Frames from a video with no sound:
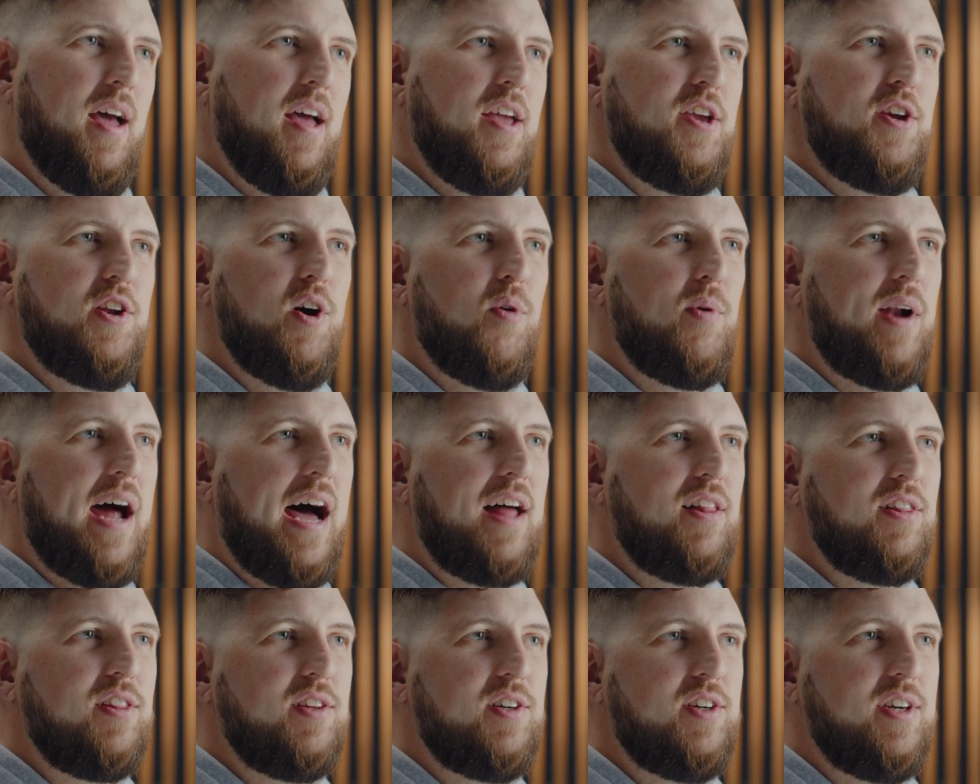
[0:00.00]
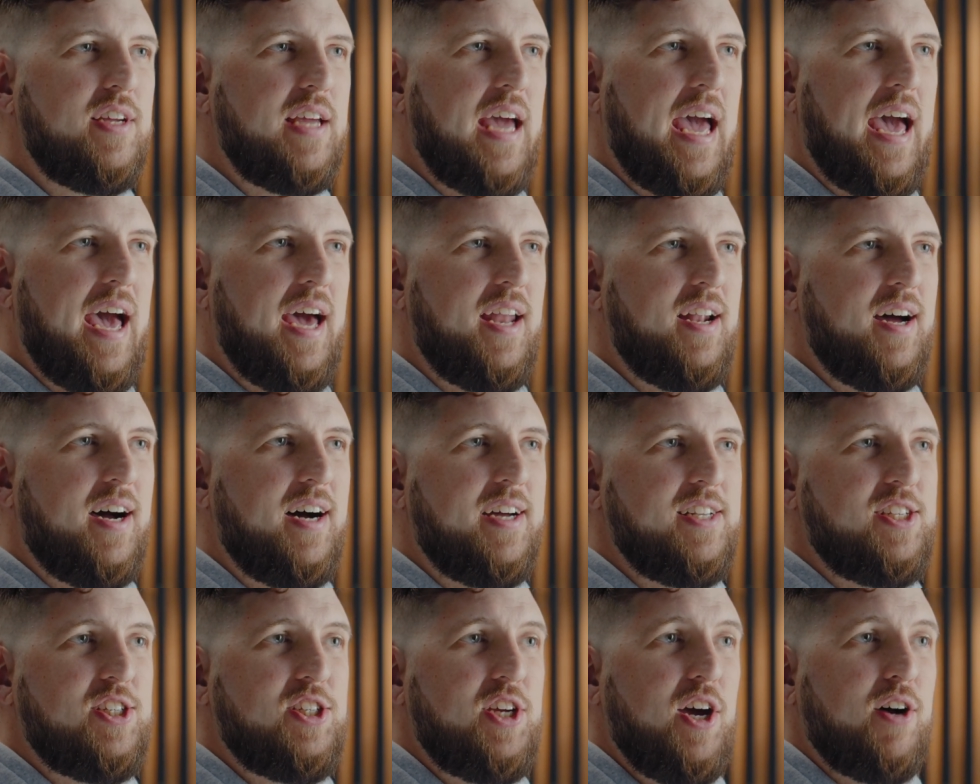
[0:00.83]
You know, when I look at
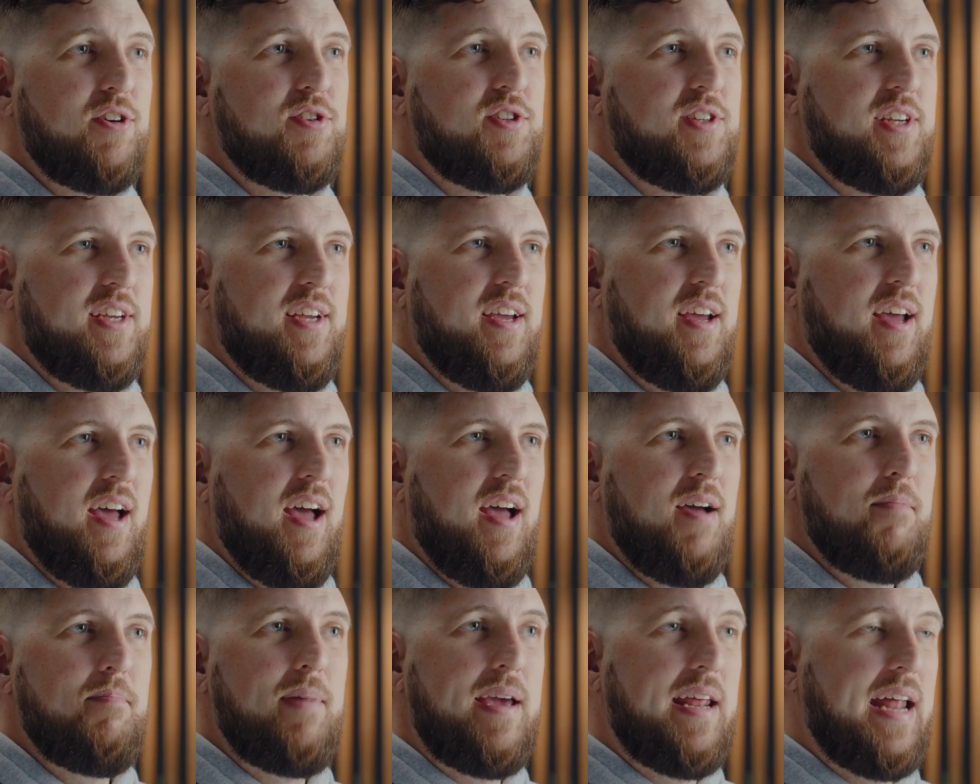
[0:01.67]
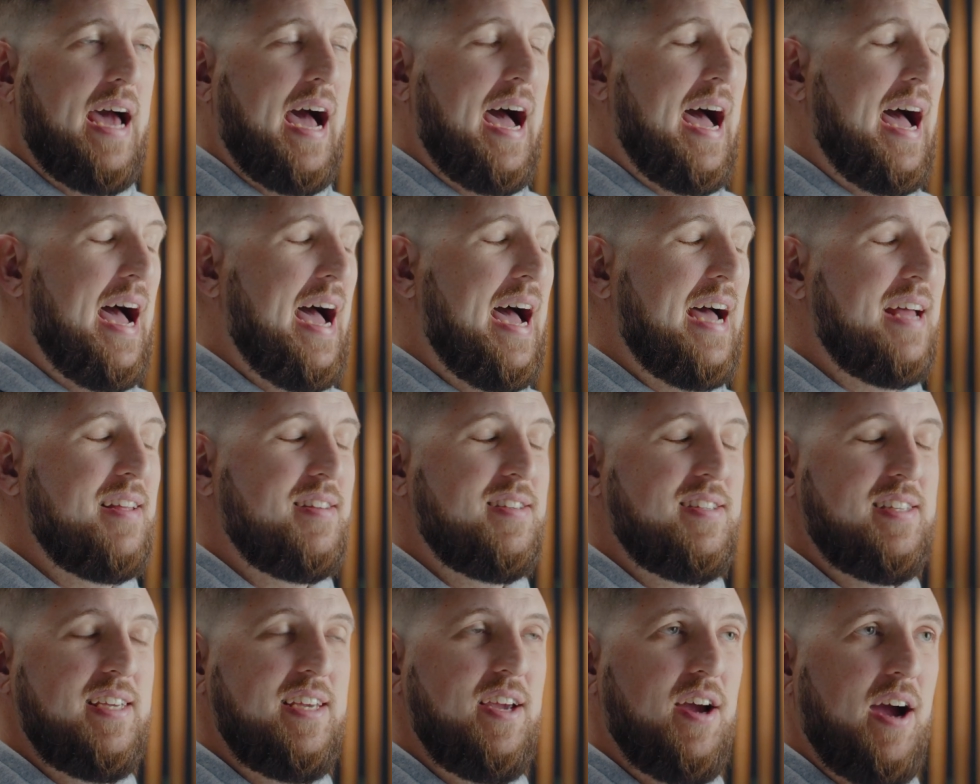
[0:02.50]
Chelsea, man, I
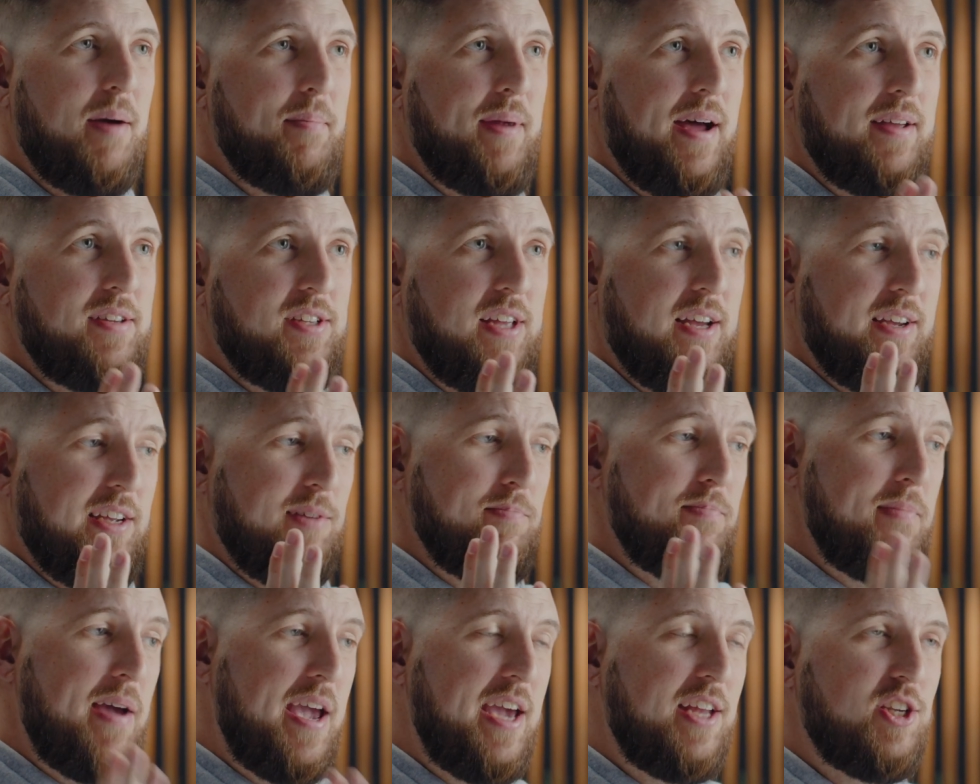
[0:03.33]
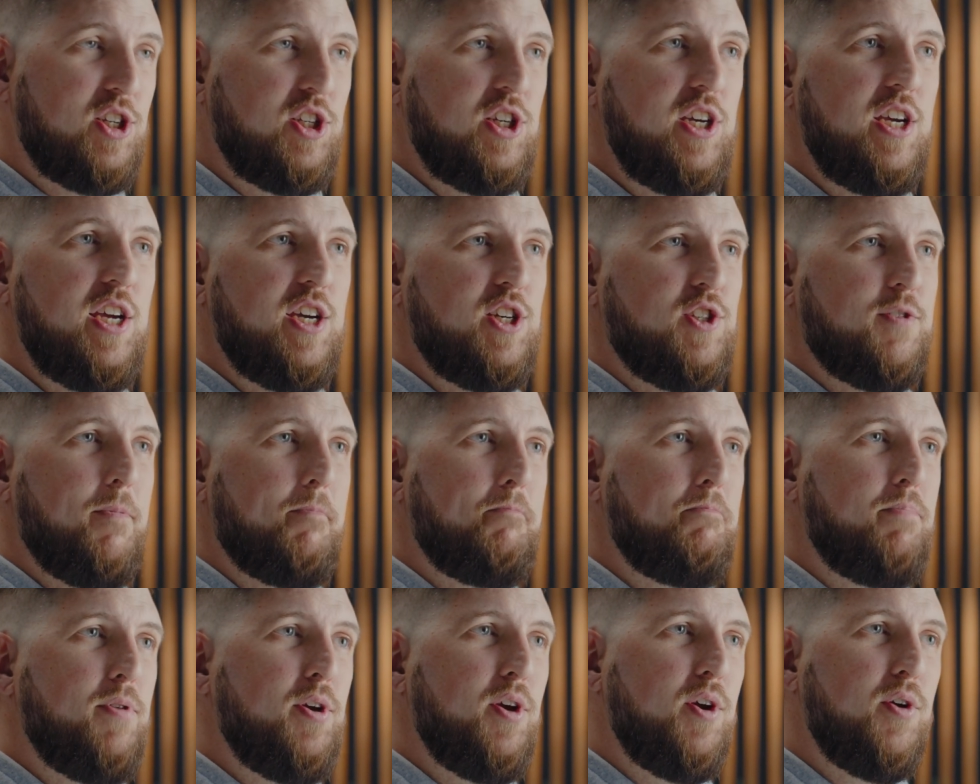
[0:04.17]
see her. I mean, I say like, man, she is
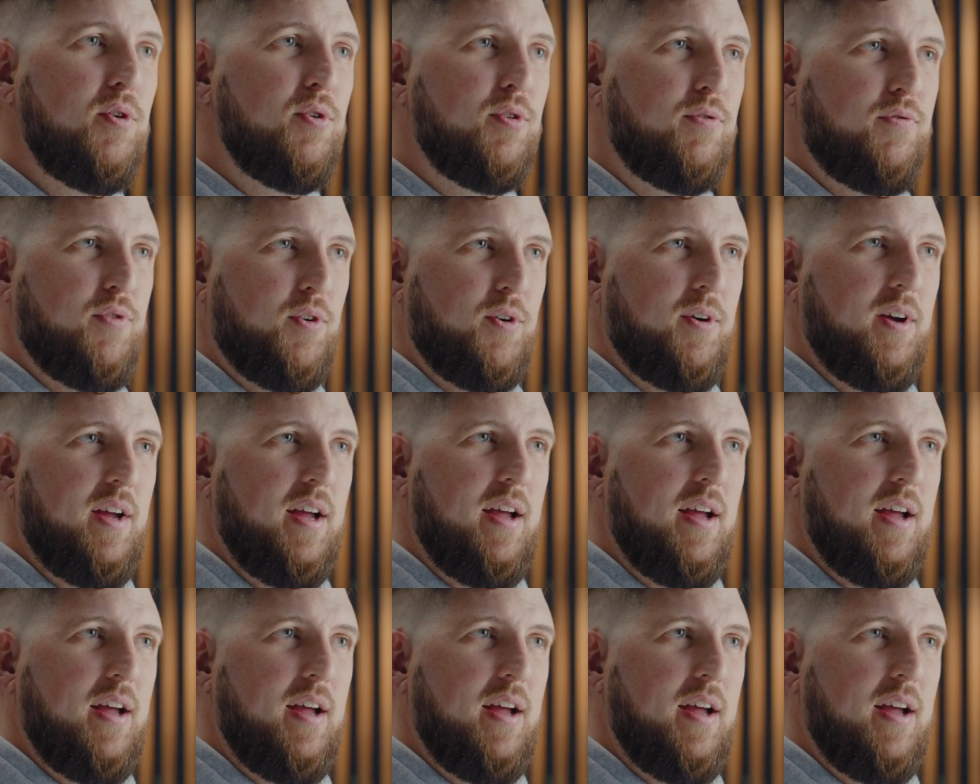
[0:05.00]
beautiful.